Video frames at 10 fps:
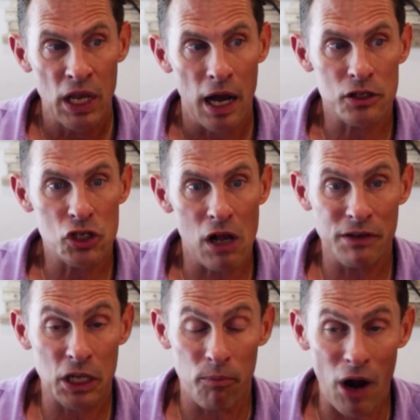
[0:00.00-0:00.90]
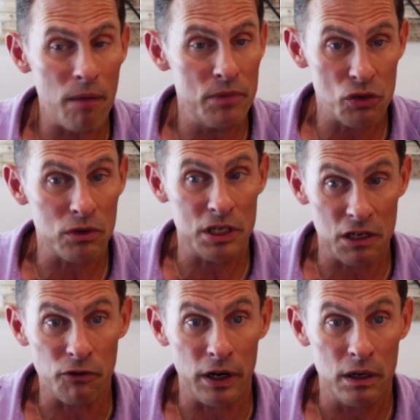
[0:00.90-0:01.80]
on solving their problem is really
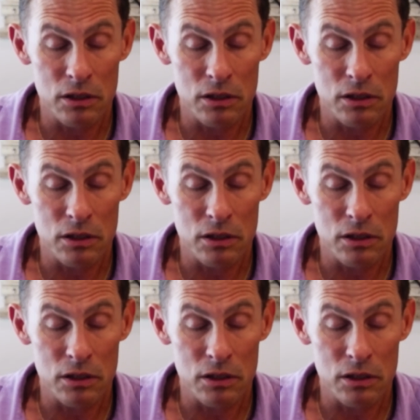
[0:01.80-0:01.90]
different.